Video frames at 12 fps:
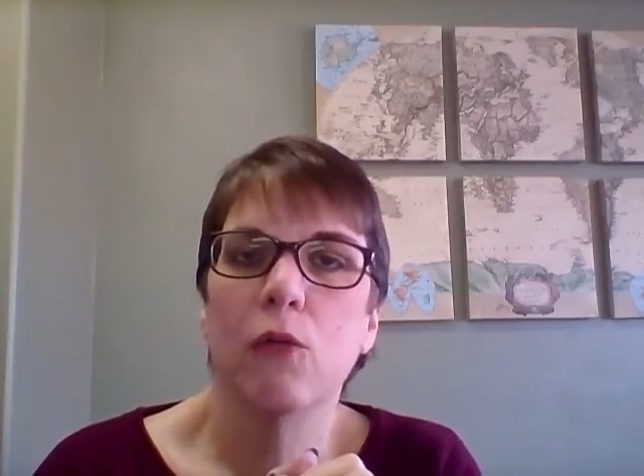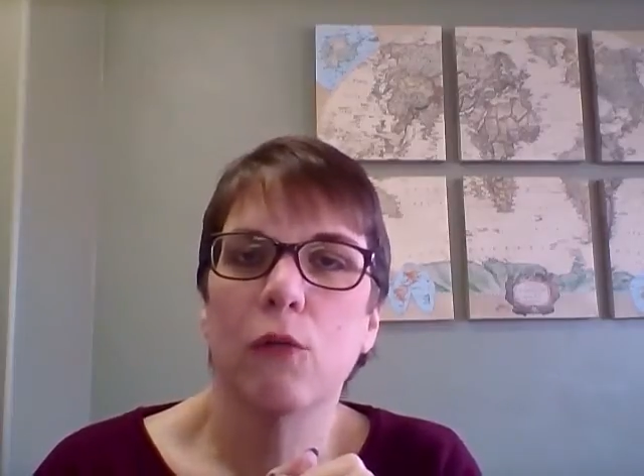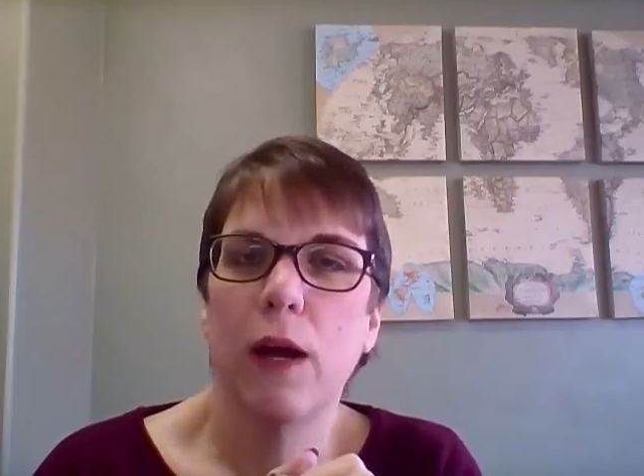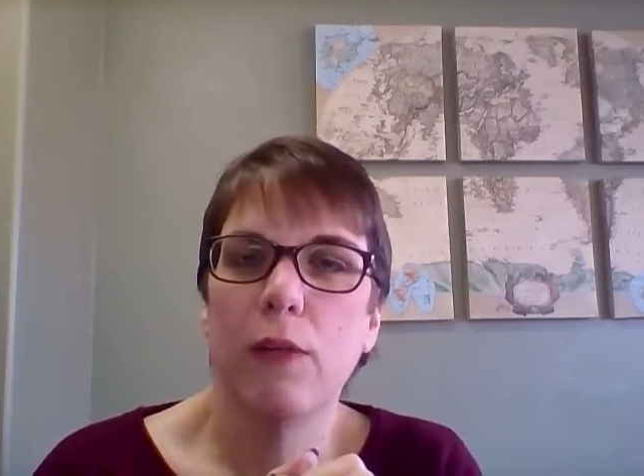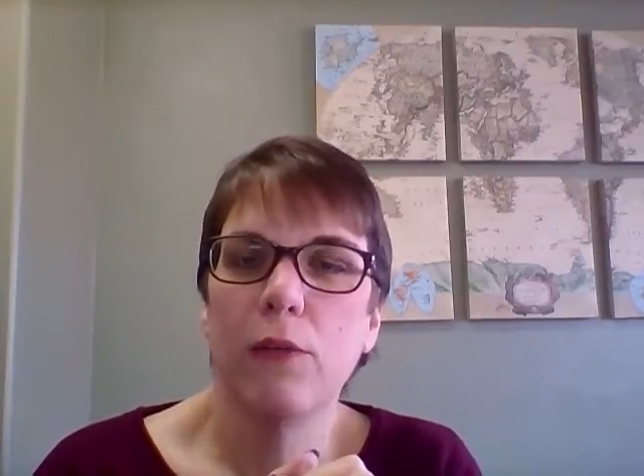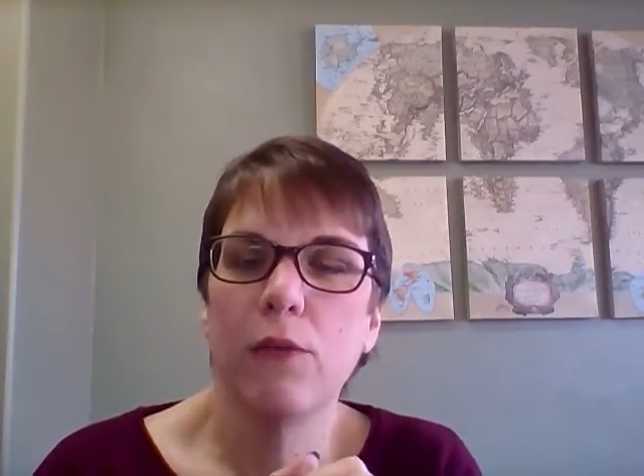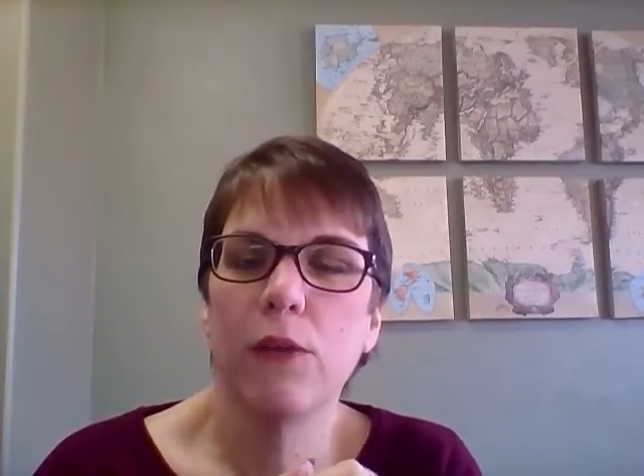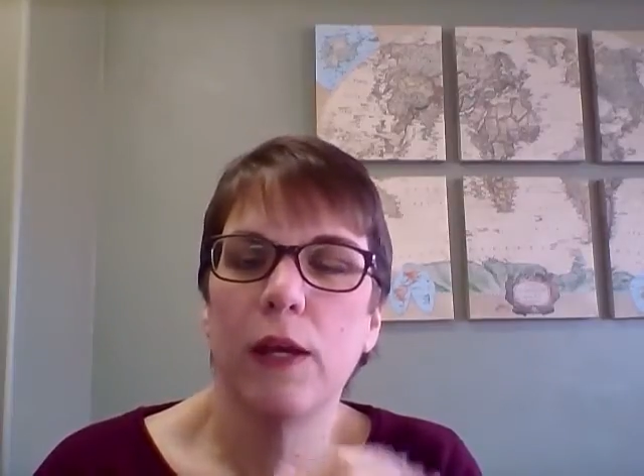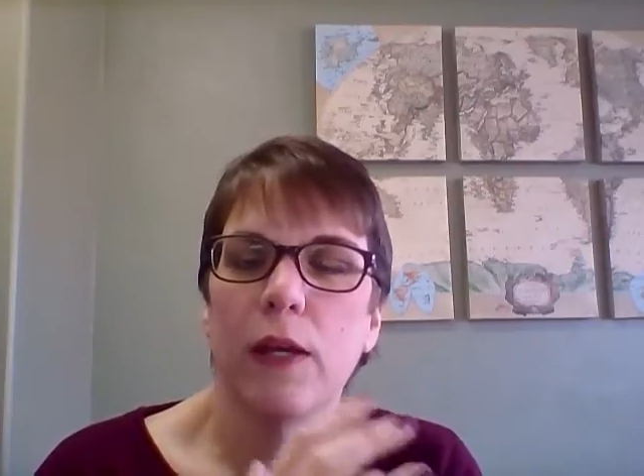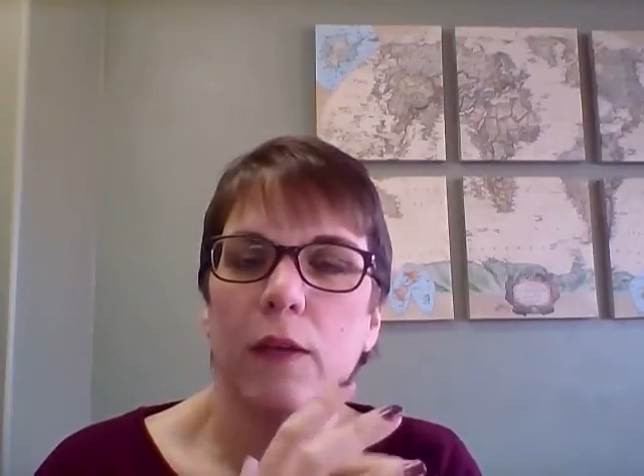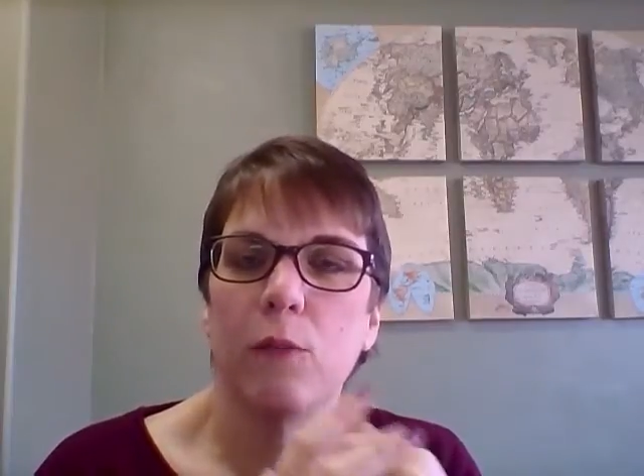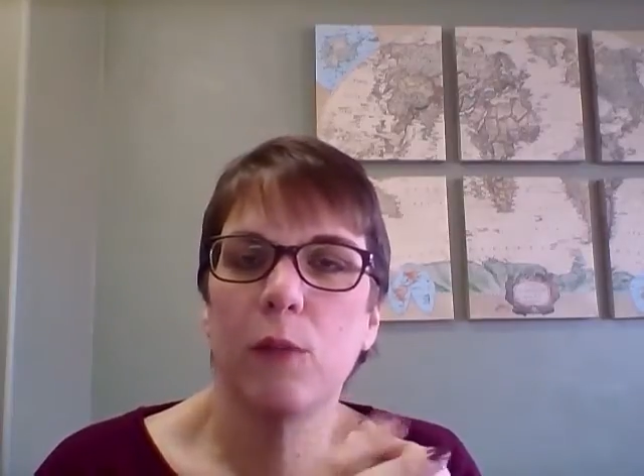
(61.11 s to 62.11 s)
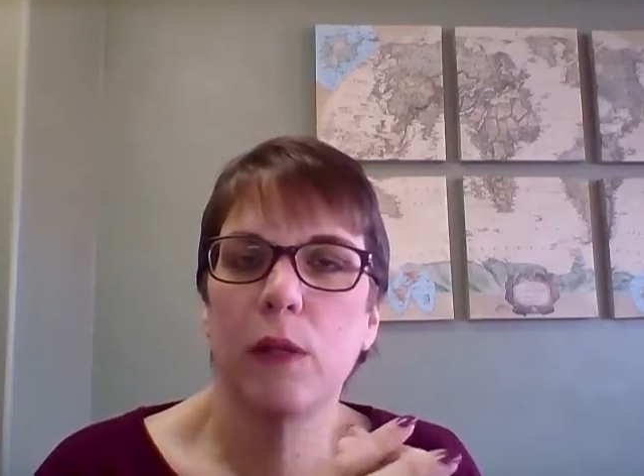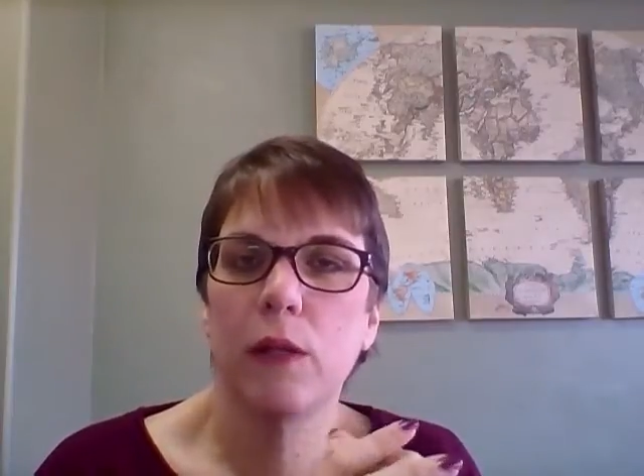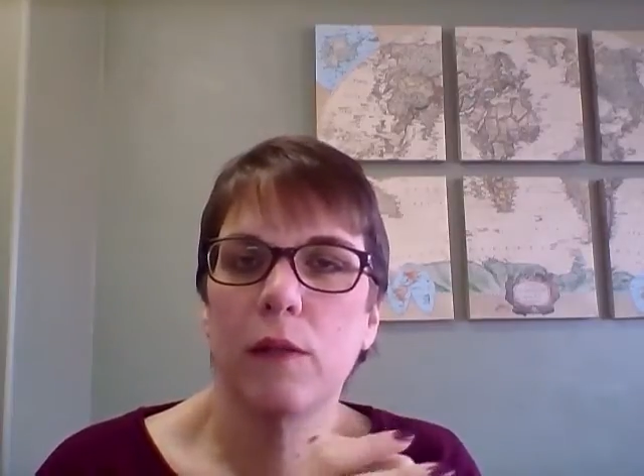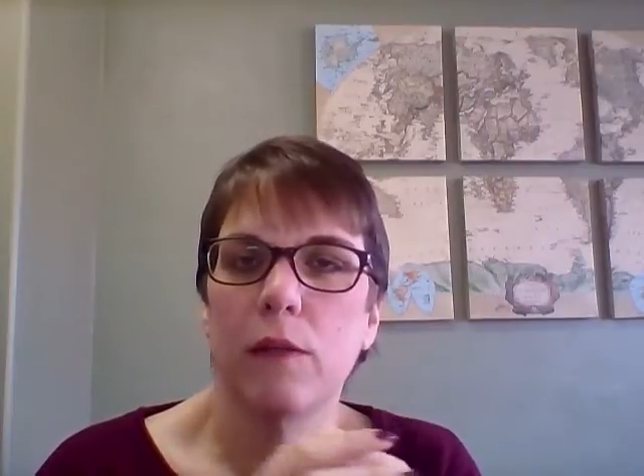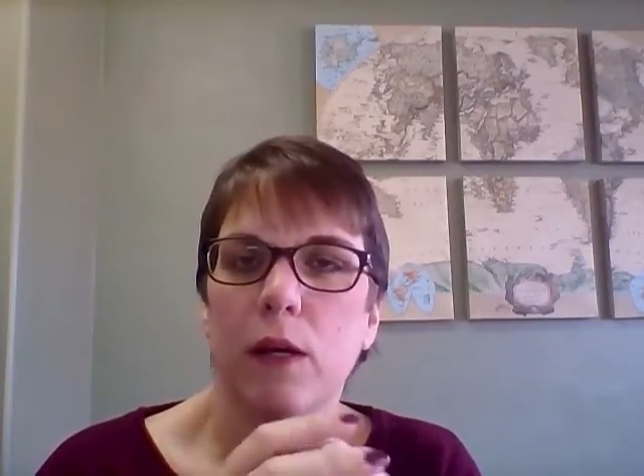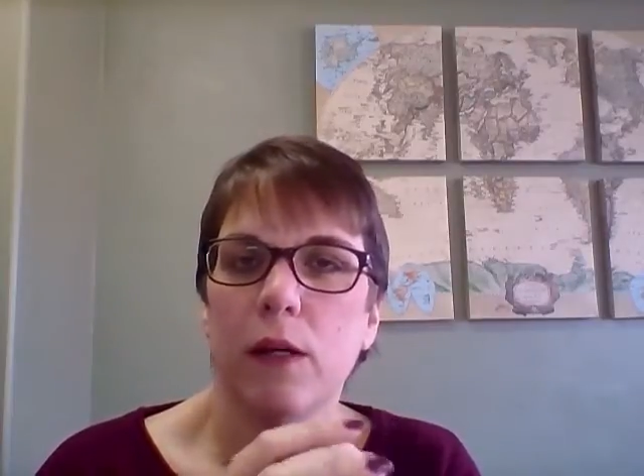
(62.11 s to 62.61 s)
rather than
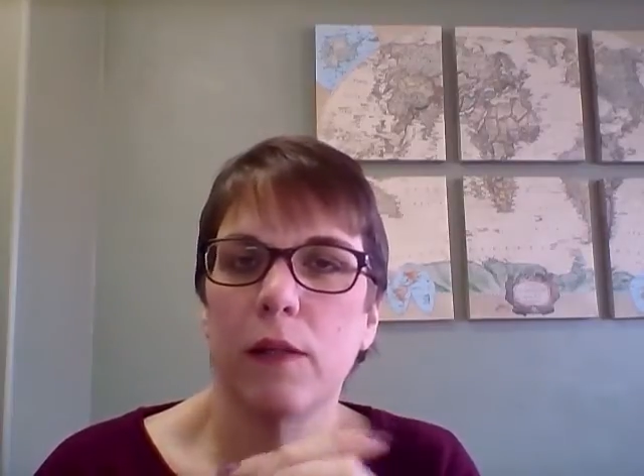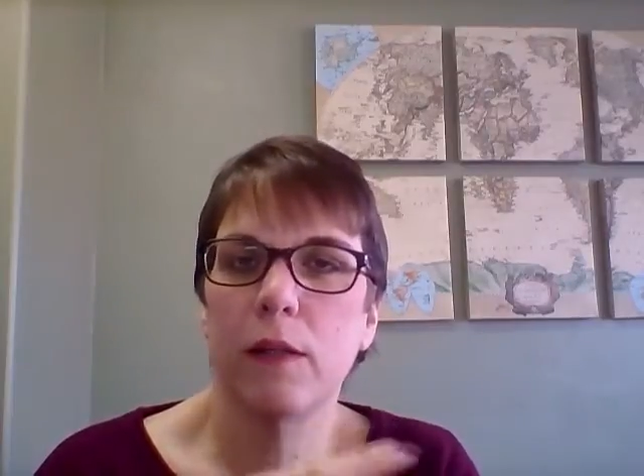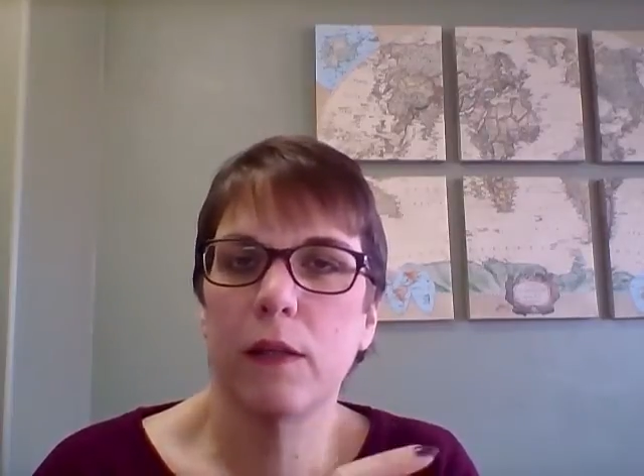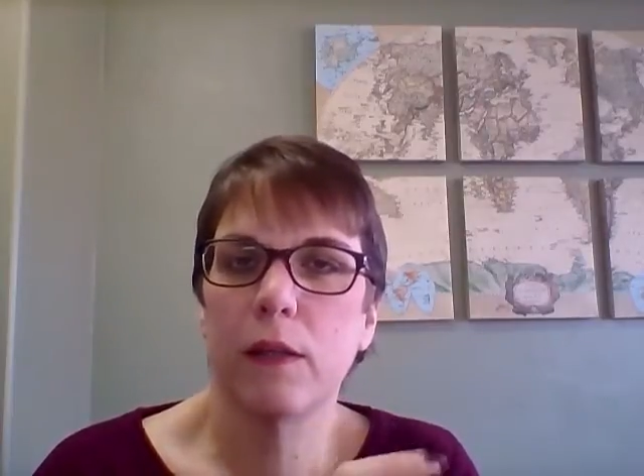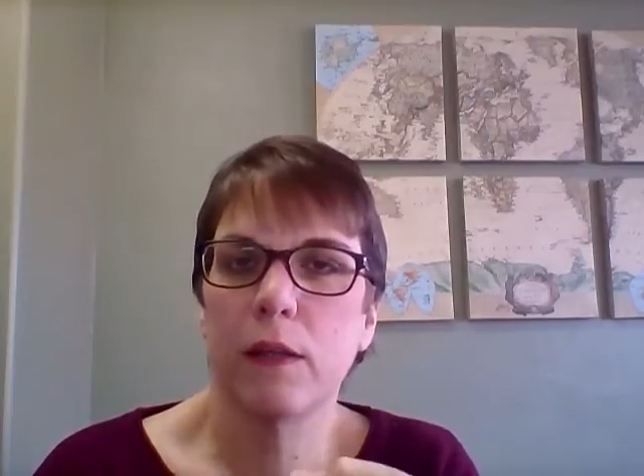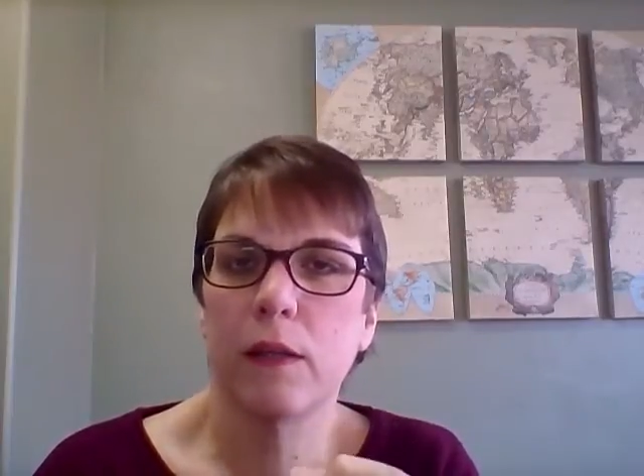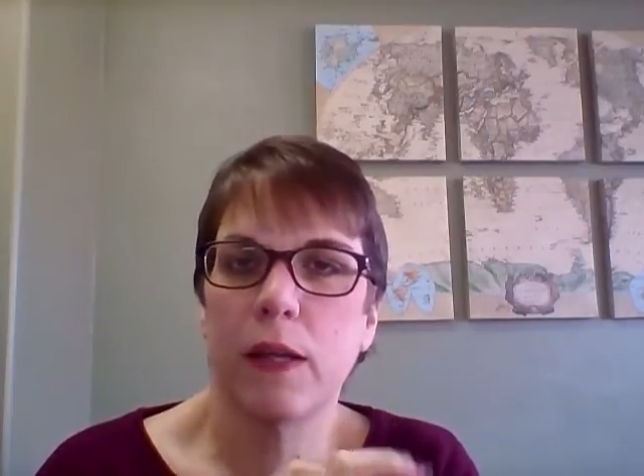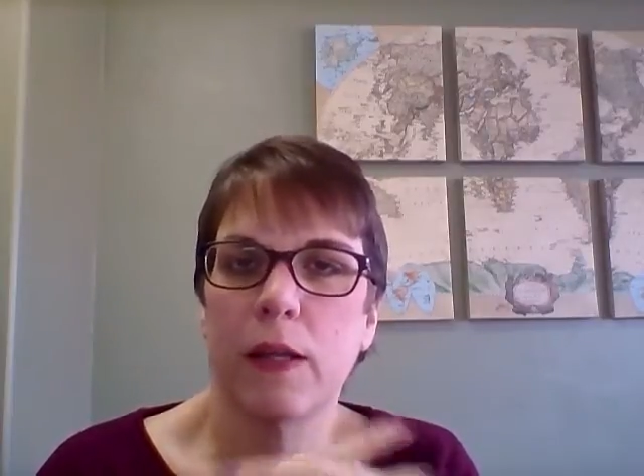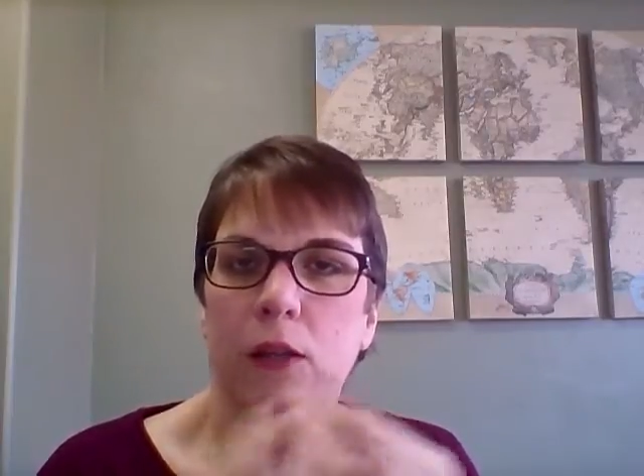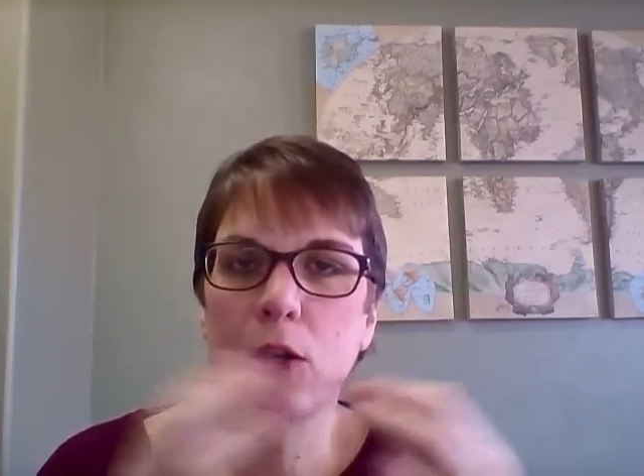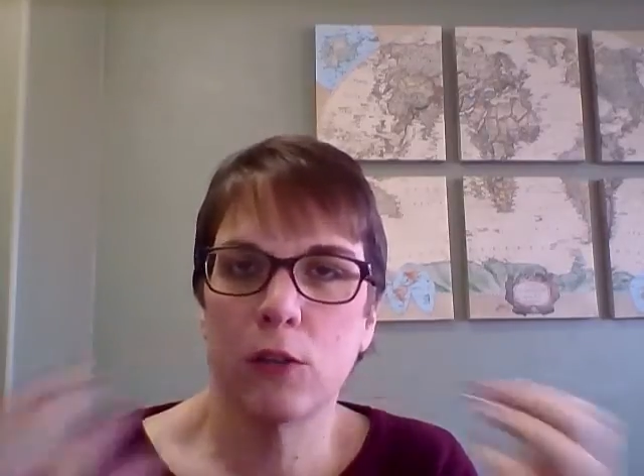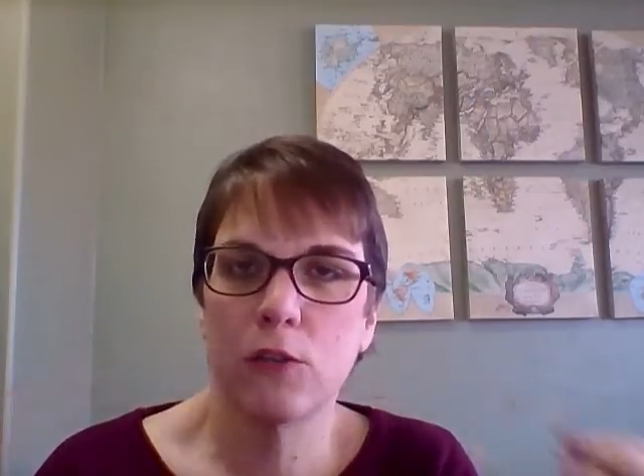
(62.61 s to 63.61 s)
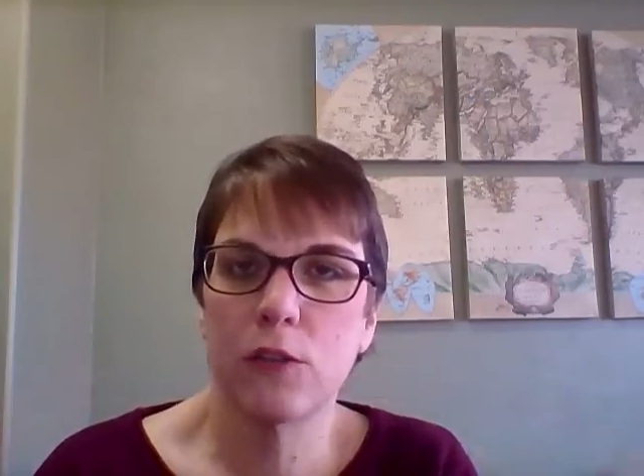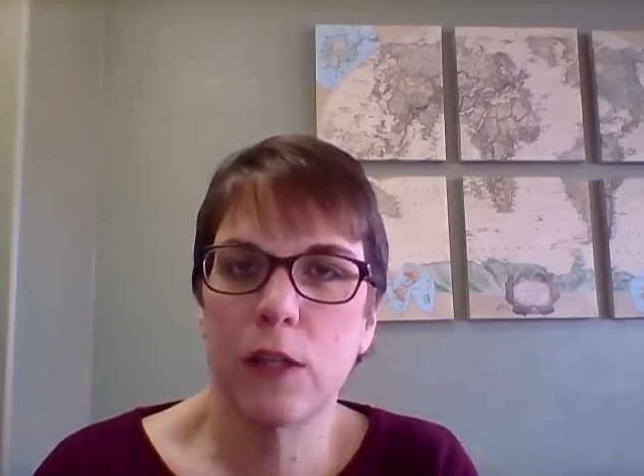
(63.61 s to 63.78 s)
being done in a large